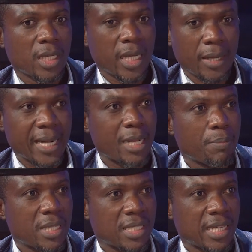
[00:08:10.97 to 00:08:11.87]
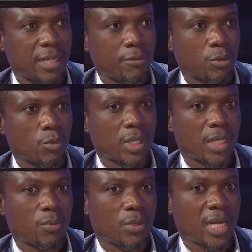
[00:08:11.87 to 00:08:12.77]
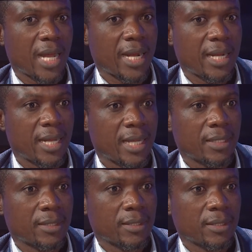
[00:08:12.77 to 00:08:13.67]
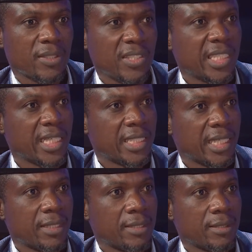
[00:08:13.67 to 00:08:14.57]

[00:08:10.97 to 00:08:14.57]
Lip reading: At the personal level, what other indicators